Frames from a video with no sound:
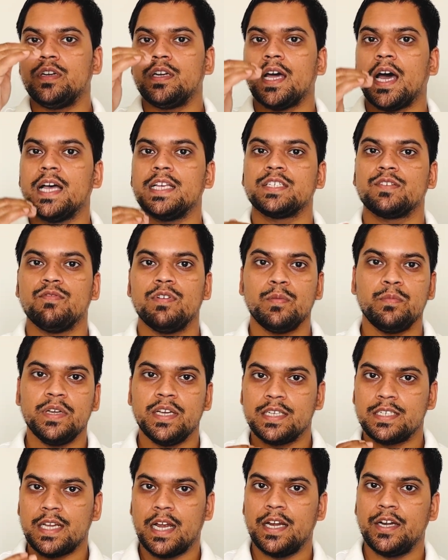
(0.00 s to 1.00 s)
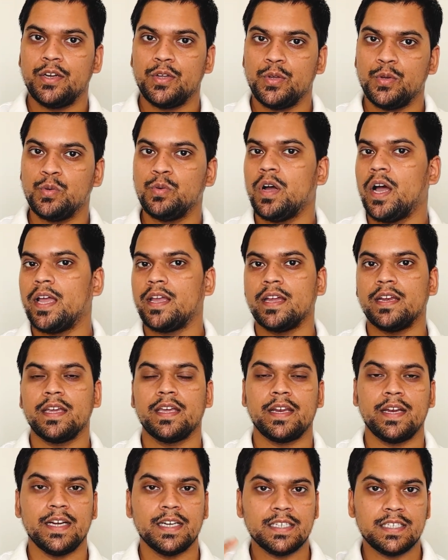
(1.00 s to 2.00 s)
task will be assigned to you, I can
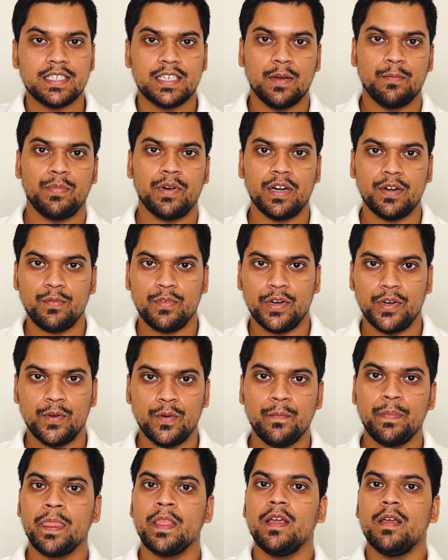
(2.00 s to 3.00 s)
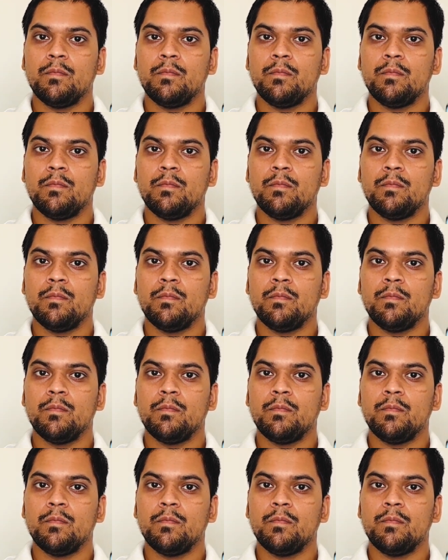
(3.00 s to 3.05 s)
create a separate video,